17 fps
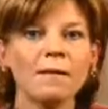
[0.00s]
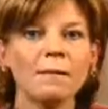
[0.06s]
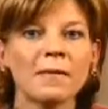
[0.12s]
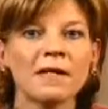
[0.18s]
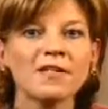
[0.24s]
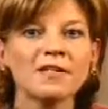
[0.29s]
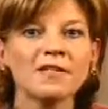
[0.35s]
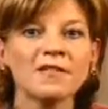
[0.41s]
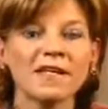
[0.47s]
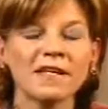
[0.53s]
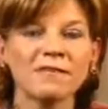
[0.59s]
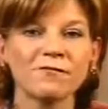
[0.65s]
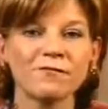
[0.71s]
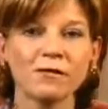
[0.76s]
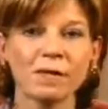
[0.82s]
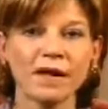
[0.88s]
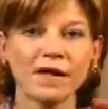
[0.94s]
Much of the
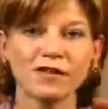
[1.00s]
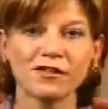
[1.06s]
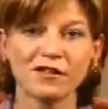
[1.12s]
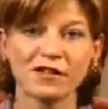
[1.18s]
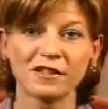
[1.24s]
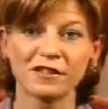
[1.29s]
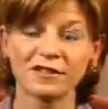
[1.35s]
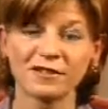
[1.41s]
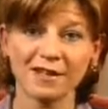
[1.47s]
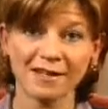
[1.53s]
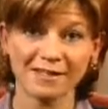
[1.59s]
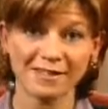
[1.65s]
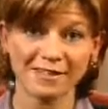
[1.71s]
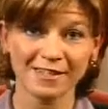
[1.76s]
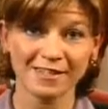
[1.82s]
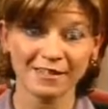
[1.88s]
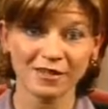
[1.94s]
information
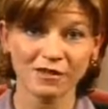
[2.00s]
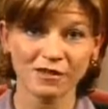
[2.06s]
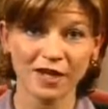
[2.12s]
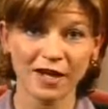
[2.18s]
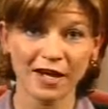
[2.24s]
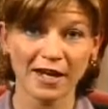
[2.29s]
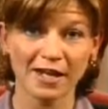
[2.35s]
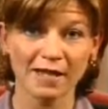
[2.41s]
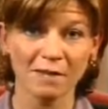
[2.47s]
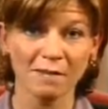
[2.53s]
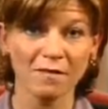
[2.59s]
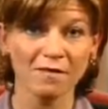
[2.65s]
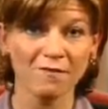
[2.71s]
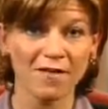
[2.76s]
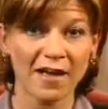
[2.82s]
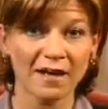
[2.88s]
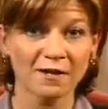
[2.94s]
discussed in this training can
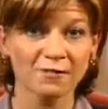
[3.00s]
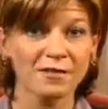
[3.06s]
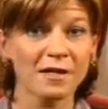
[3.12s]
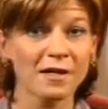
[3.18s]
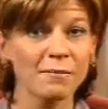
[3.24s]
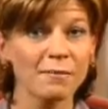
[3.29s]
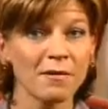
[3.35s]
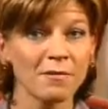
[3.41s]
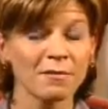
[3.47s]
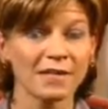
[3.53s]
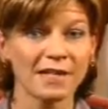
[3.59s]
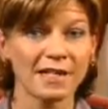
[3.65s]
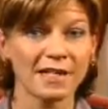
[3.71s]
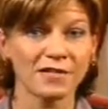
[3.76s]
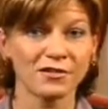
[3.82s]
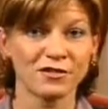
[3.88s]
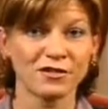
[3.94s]
be found in
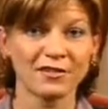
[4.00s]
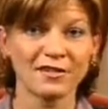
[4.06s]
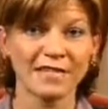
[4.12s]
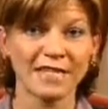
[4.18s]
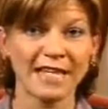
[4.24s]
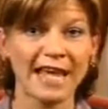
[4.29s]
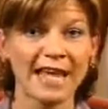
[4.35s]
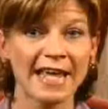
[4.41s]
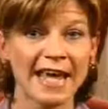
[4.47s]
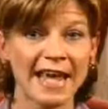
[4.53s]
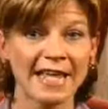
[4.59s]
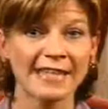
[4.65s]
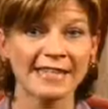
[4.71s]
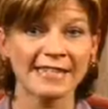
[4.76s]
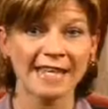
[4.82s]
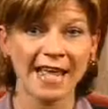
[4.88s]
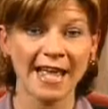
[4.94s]
publication CA
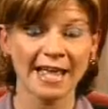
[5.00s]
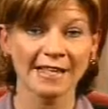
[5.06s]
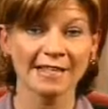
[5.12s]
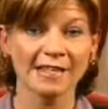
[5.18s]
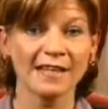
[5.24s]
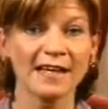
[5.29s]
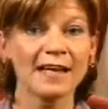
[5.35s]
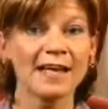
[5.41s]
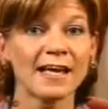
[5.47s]
810